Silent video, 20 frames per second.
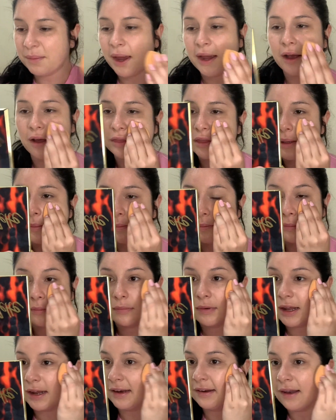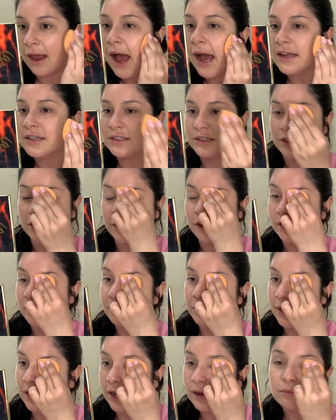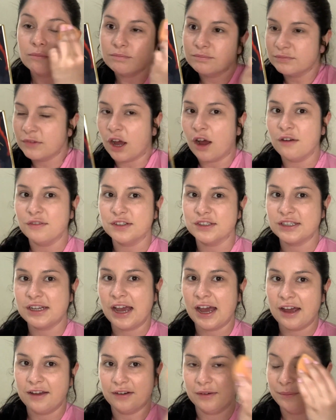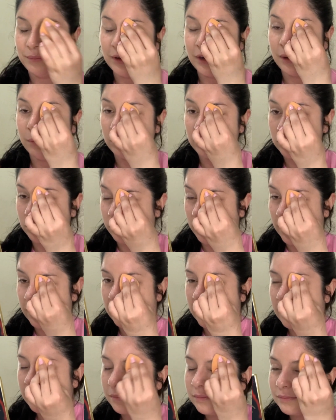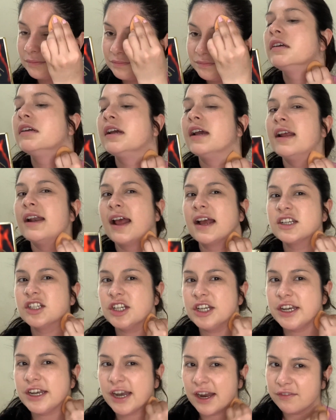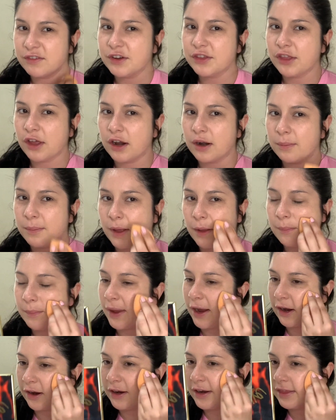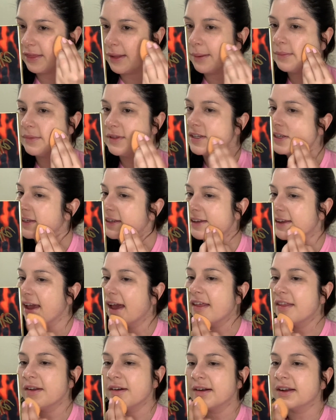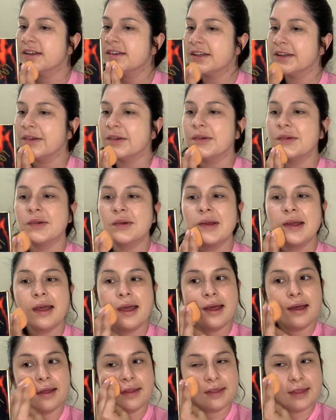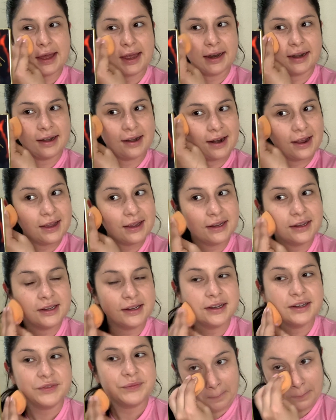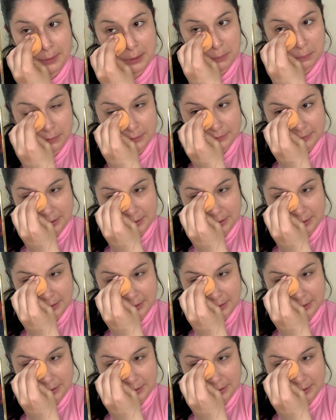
I got them like last year, but I obviously hadn't been able to wear them, and actually never thought about pairing them together until that night, but it worked